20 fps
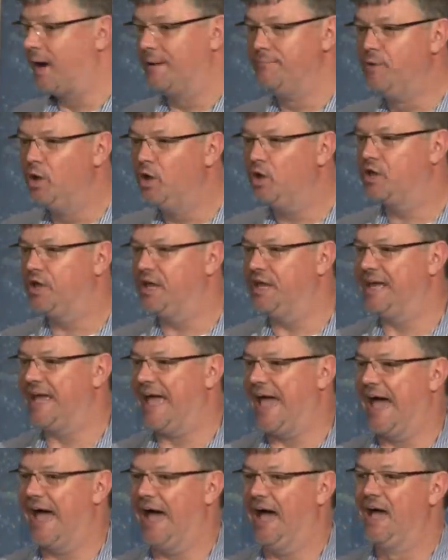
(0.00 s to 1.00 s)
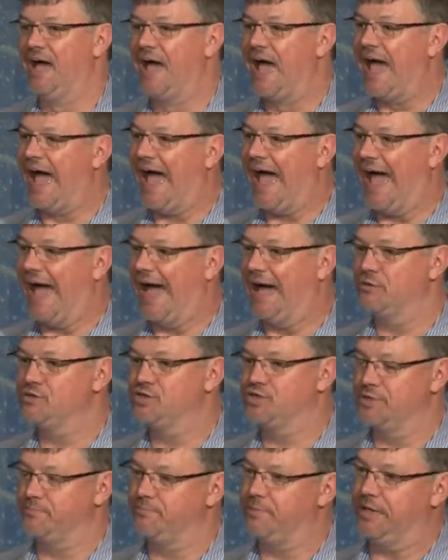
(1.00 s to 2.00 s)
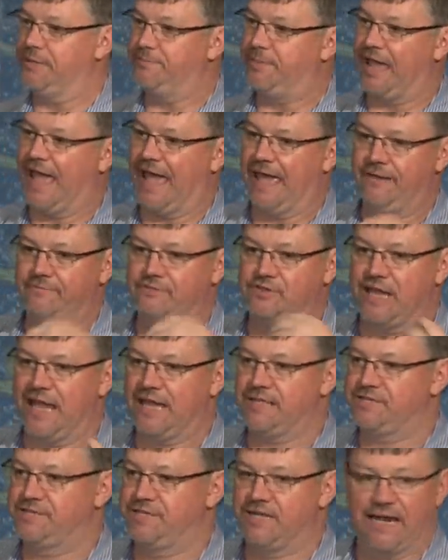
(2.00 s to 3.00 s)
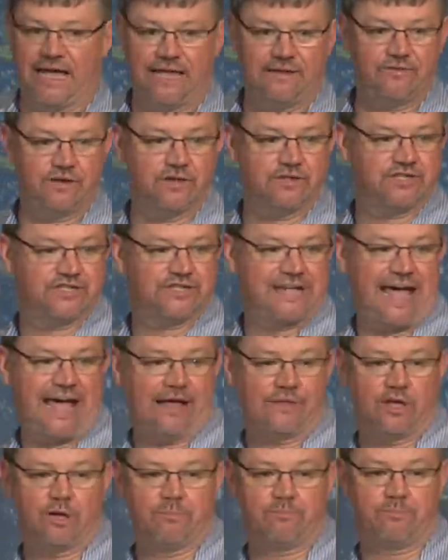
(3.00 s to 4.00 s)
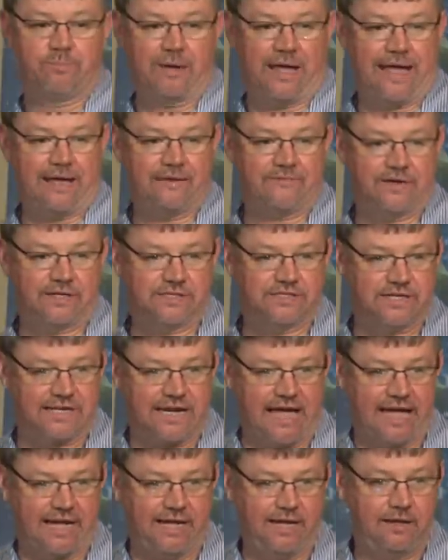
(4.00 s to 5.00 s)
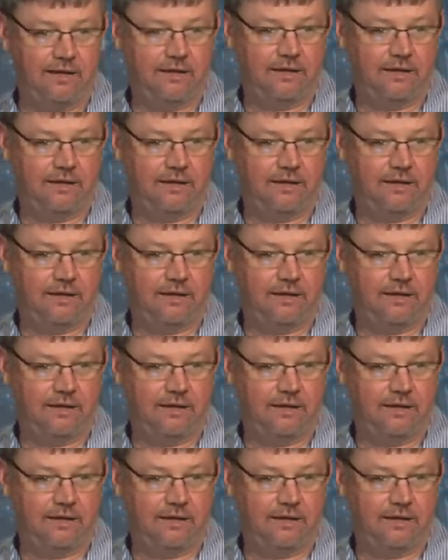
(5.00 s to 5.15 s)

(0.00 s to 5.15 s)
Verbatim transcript: I'm looking at how somebody behaved yesterday versus how they're behaving today,